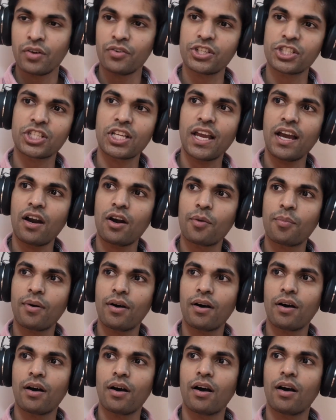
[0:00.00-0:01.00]
We should care
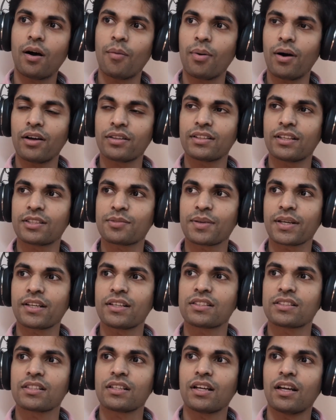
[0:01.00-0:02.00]
about this
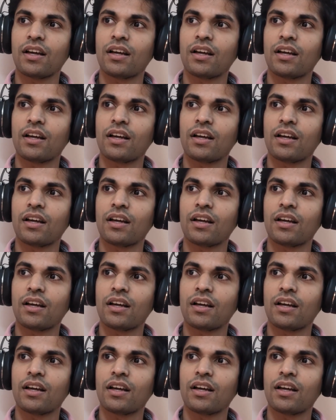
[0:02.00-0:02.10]
because